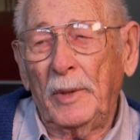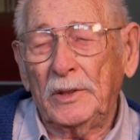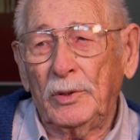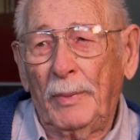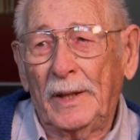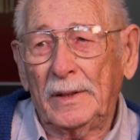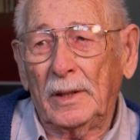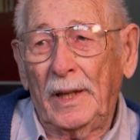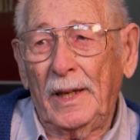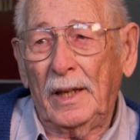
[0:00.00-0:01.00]
much about the
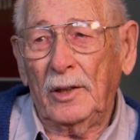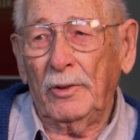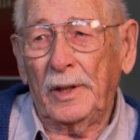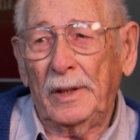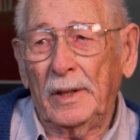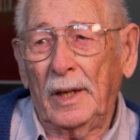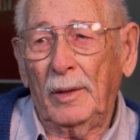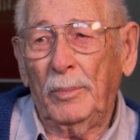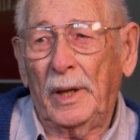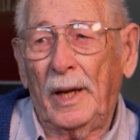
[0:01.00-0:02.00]
Lake Erie
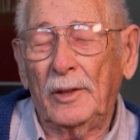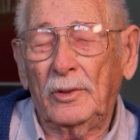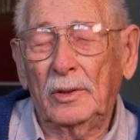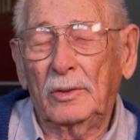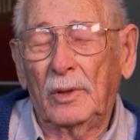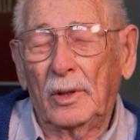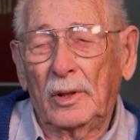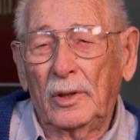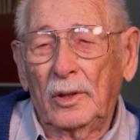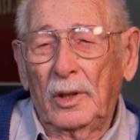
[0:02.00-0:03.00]
thing, but I
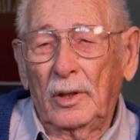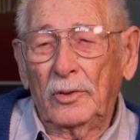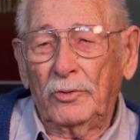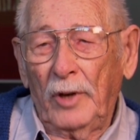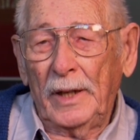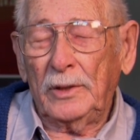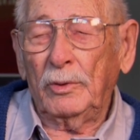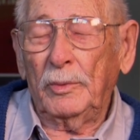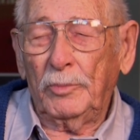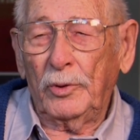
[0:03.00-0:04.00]
tried
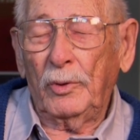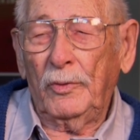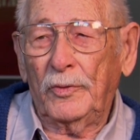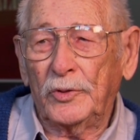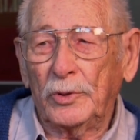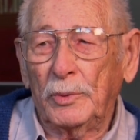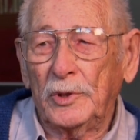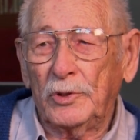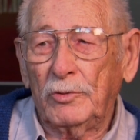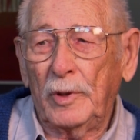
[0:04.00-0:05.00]
to improve
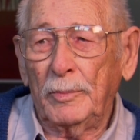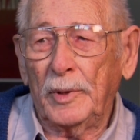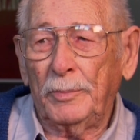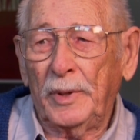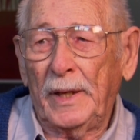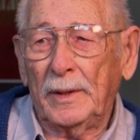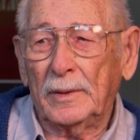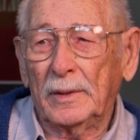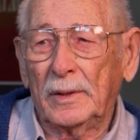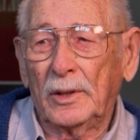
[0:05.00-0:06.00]
sewage treatment plant
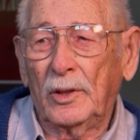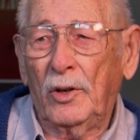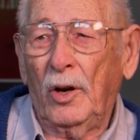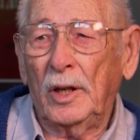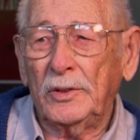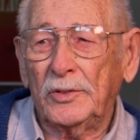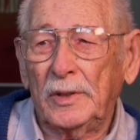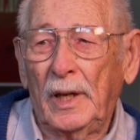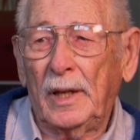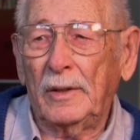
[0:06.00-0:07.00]
costs
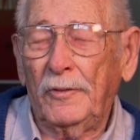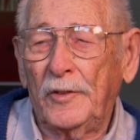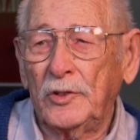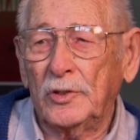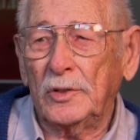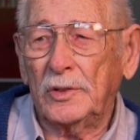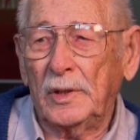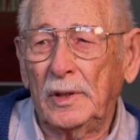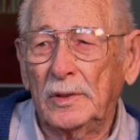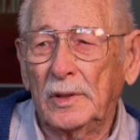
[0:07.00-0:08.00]
and
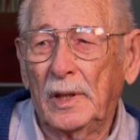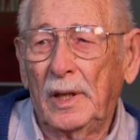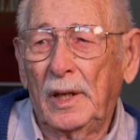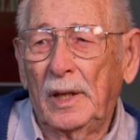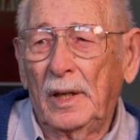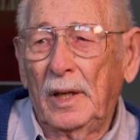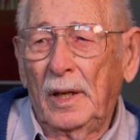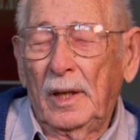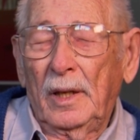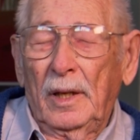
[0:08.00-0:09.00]
efficiencies. How?
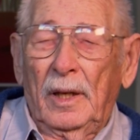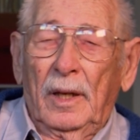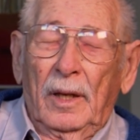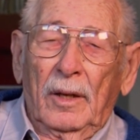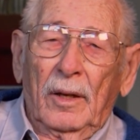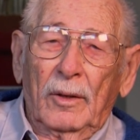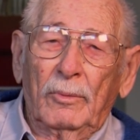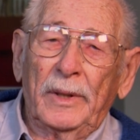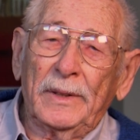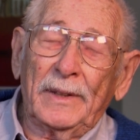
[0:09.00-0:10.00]

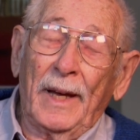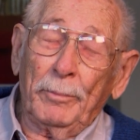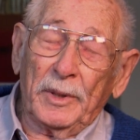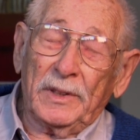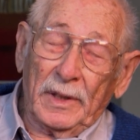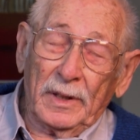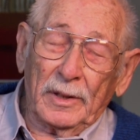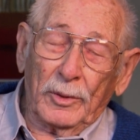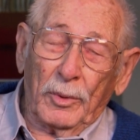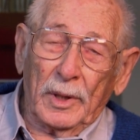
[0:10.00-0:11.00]
Well, in that
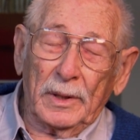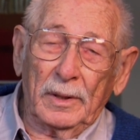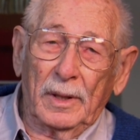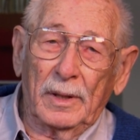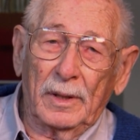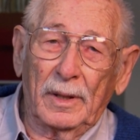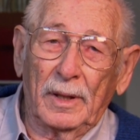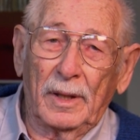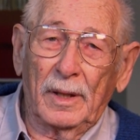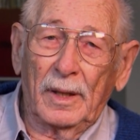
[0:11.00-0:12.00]
particular one
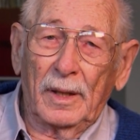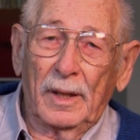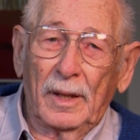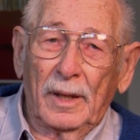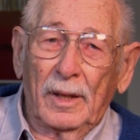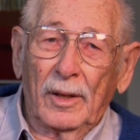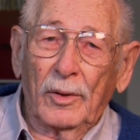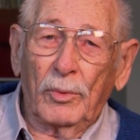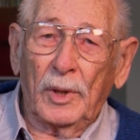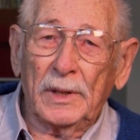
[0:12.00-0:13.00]

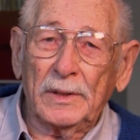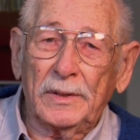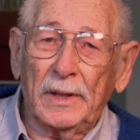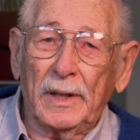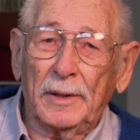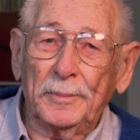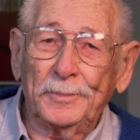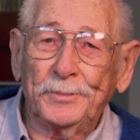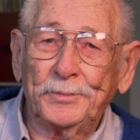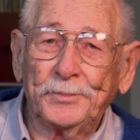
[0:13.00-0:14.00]
was um,